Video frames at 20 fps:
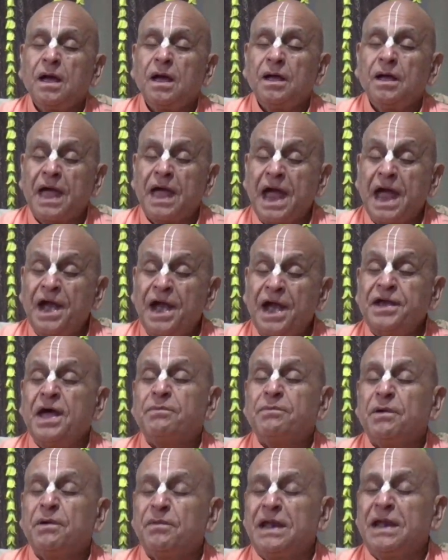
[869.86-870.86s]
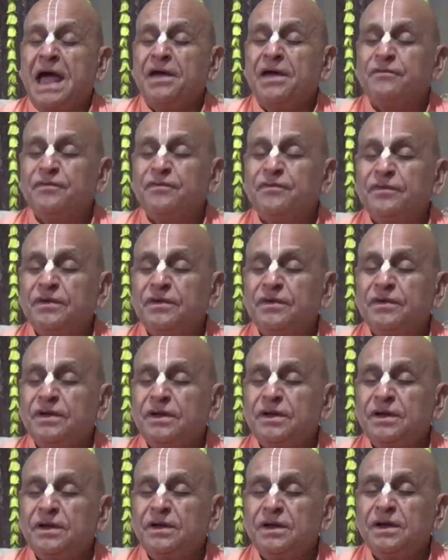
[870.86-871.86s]
the end of our life
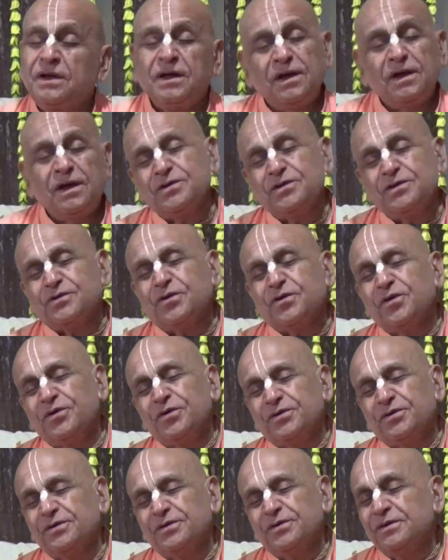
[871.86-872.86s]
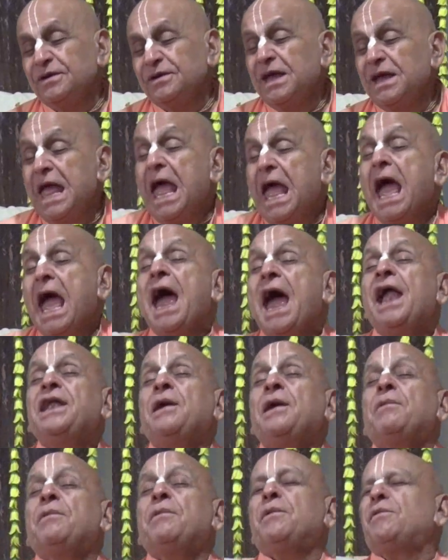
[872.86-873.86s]
is good. End
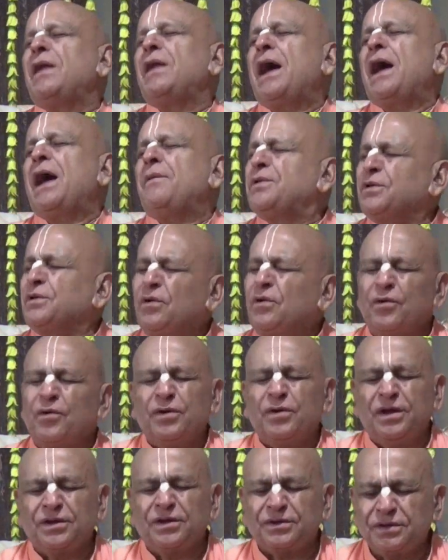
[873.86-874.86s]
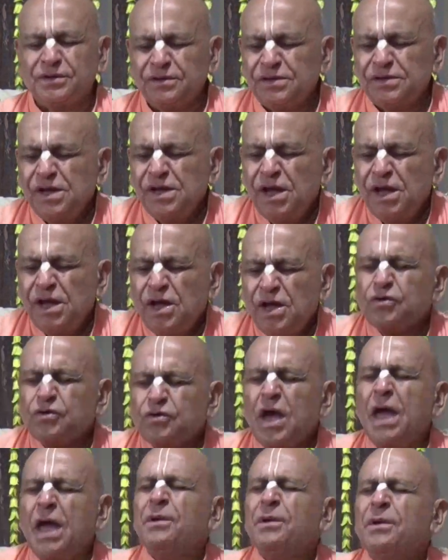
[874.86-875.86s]
of our life is glorious. So
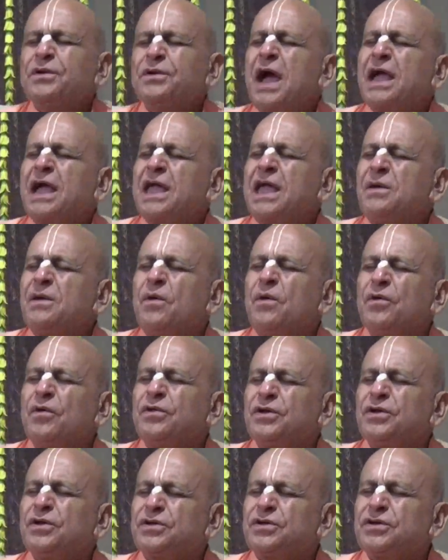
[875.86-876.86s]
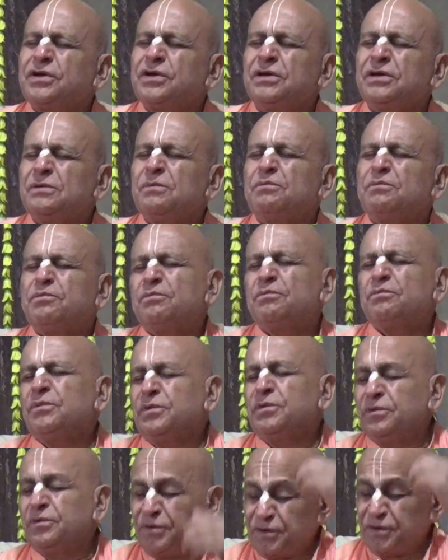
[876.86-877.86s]
I was talking about this
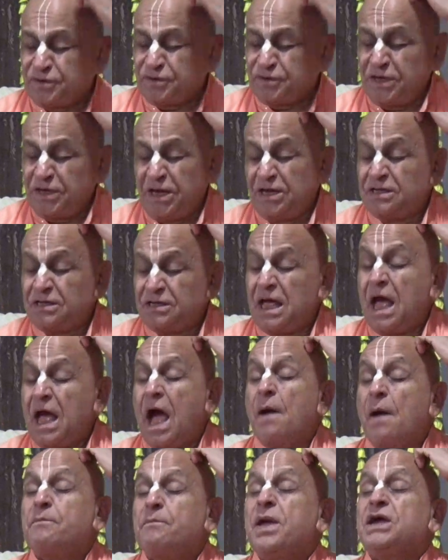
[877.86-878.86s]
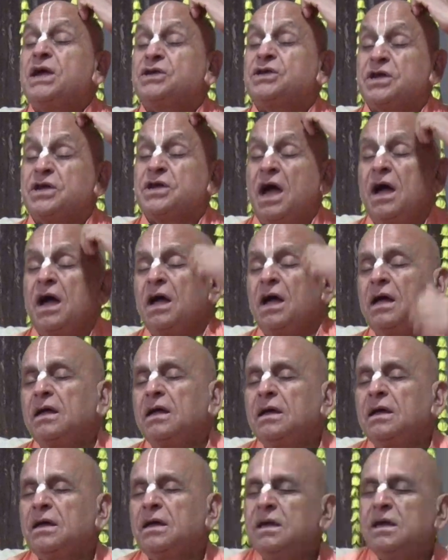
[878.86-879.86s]
disease, apeksha.
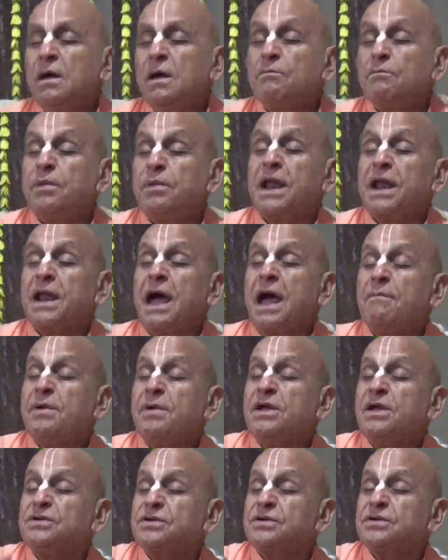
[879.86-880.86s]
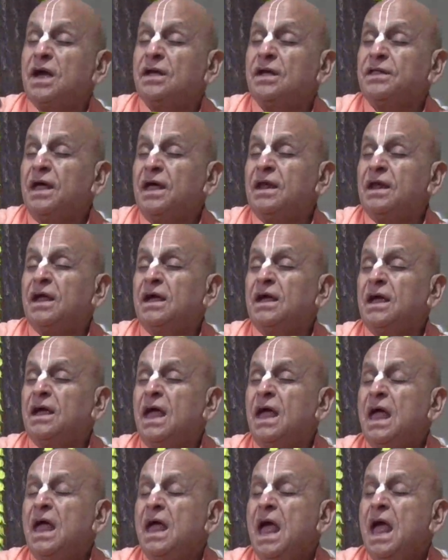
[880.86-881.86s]
Para means other,
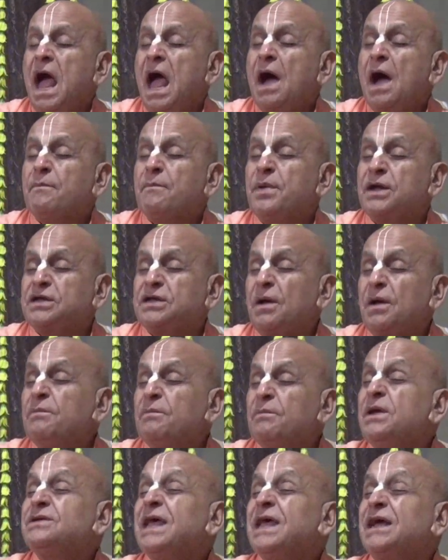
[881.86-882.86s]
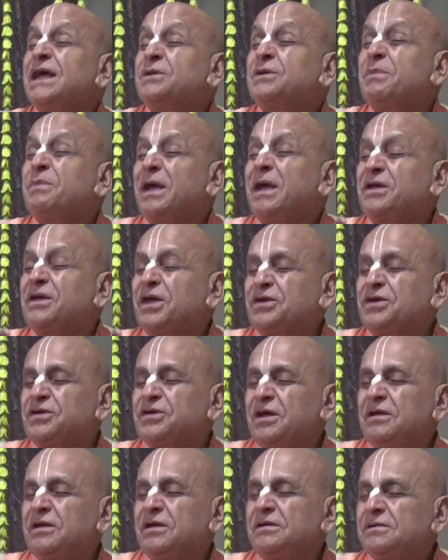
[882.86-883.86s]
apeksha means
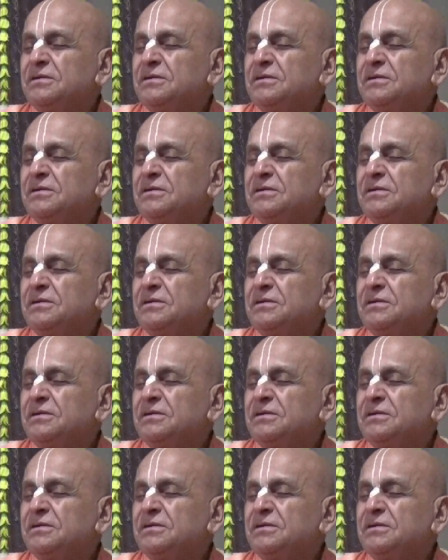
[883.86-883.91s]
expectation.